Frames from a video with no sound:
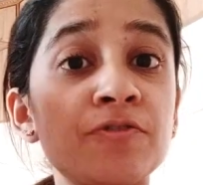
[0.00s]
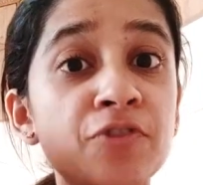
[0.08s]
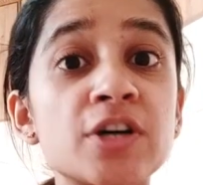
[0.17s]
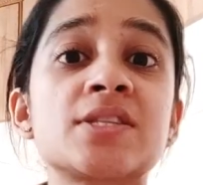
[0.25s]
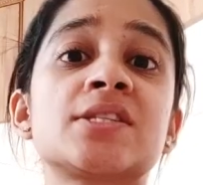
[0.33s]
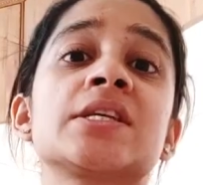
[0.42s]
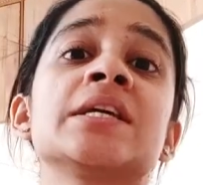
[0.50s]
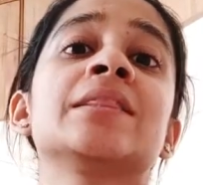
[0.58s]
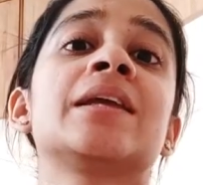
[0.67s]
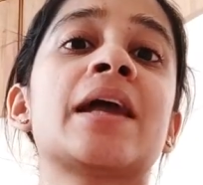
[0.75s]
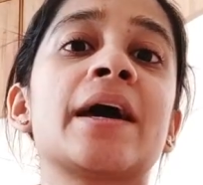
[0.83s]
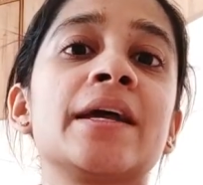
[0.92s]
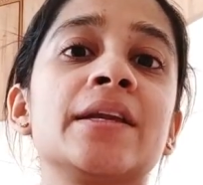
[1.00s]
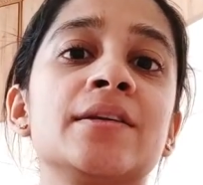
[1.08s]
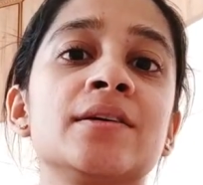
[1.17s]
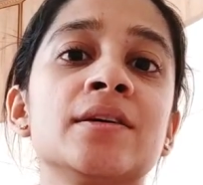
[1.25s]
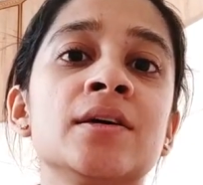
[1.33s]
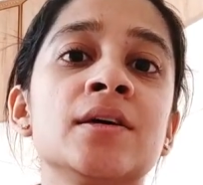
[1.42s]
first in the
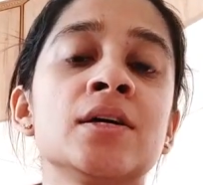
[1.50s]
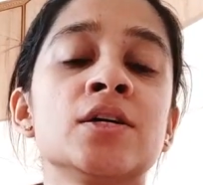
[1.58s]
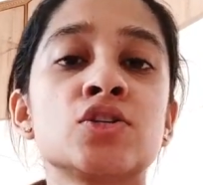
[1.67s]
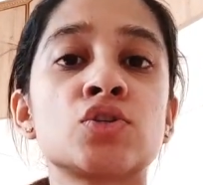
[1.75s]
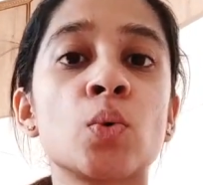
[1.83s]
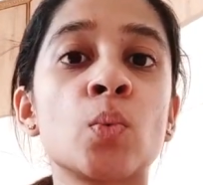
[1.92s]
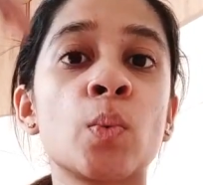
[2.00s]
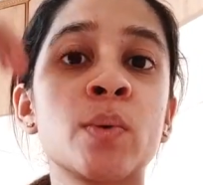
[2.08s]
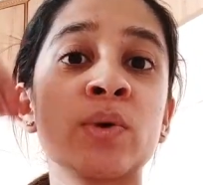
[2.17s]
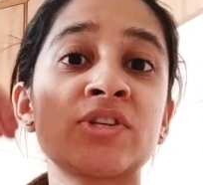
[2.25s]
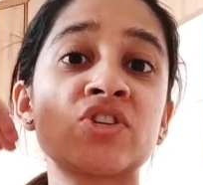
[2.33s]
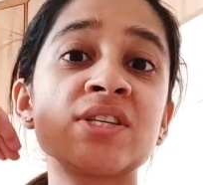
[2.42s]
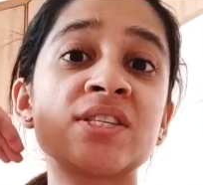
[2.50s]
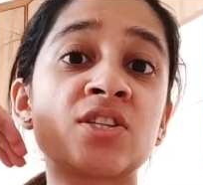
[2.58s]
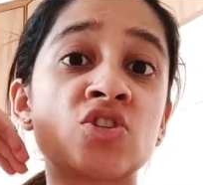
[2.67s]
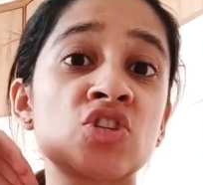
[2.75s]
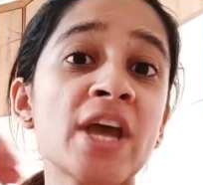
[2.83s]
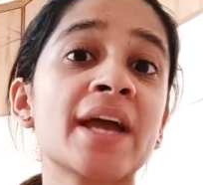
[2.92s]
line. So which is
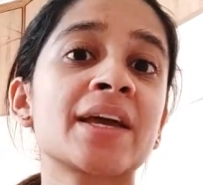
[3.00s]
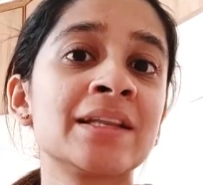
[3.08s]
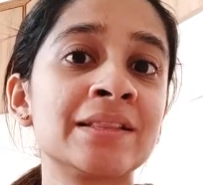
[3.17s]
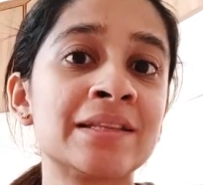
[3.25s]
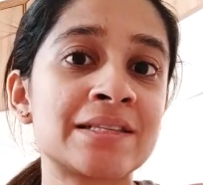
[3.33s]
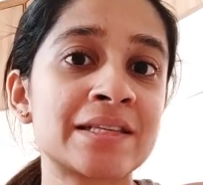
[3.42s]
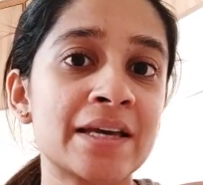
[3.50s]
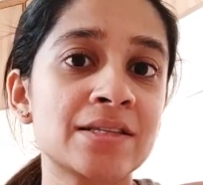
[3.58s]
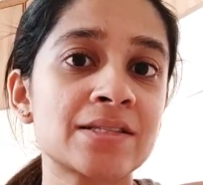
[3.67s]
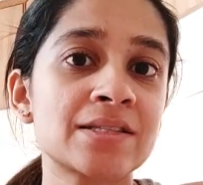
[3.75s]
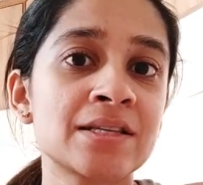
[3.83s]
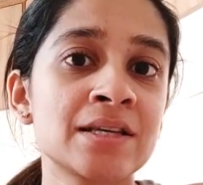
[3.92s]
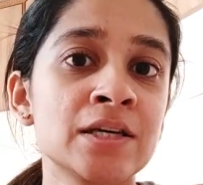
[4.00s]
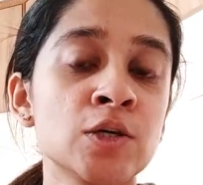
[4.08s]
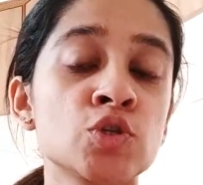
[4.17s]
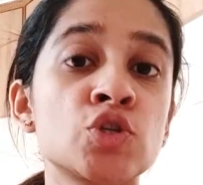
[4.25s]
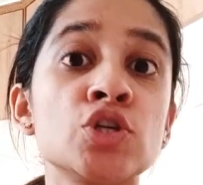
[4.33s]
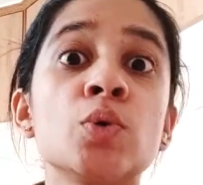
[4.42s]
Czech in this case.
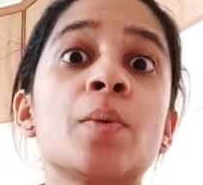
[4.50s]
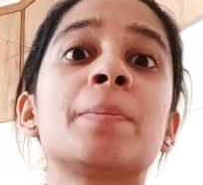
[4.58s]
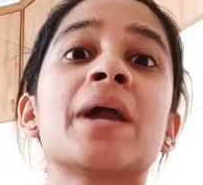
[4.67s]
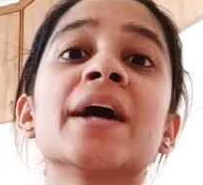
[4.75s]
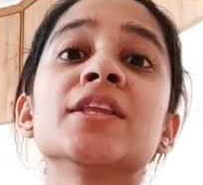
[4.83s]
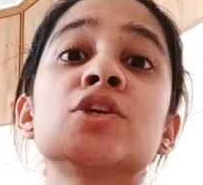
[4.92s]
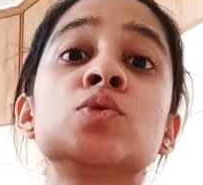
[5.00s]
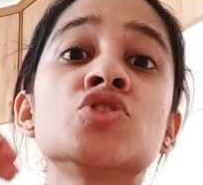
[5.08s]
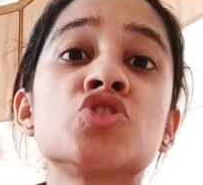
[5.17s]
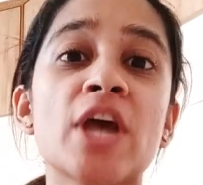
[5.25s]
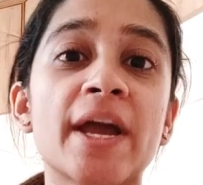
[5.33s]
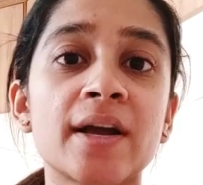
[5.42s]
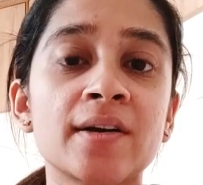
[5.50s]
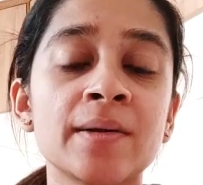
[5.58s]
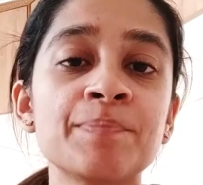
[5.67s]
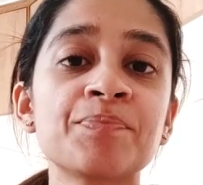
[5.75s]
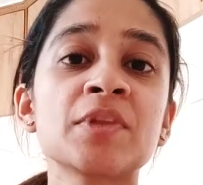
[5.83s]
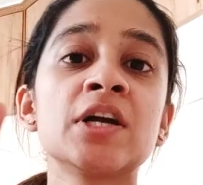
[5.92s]
So you apply through Czech.
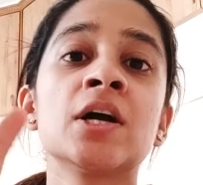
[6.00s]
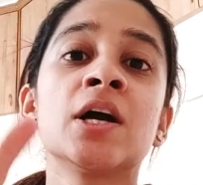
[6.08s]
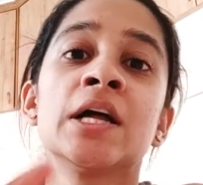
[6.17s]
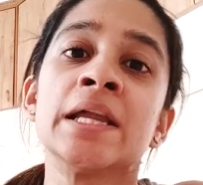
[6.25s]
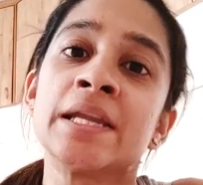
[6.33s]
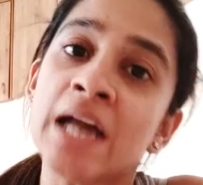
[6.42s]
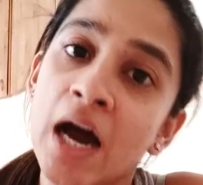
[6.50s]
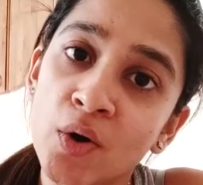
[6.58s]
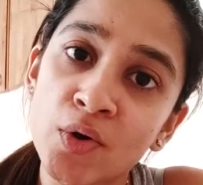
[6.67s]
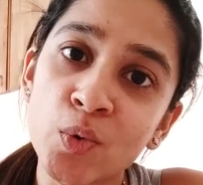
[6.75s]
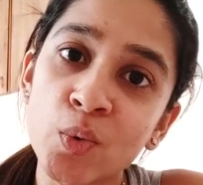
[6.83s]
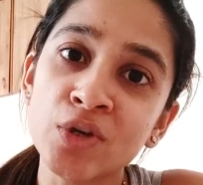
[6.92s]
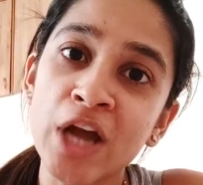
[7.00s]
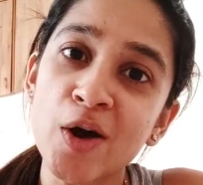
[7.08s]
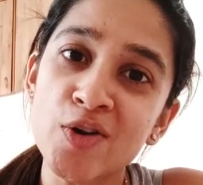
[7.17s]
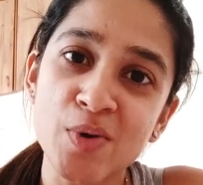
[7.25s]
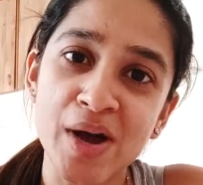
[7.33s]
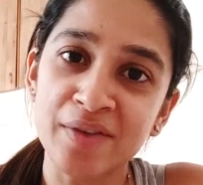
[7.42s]
Now
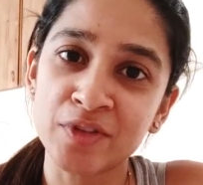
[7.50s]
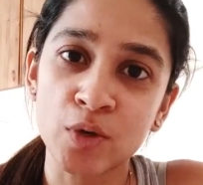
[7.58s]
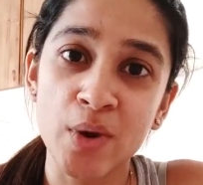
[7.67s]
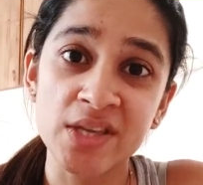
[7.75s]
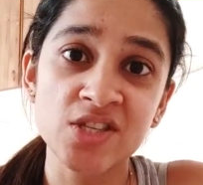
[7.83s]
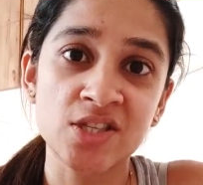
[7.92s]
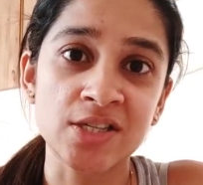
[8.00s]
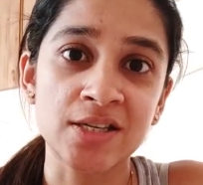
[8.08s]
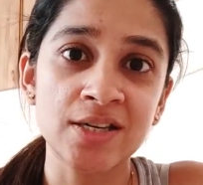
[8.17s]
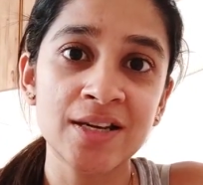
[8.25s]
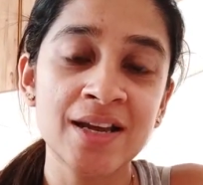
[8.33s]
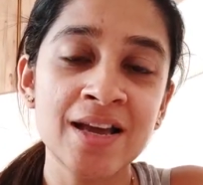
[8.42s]
you have the question,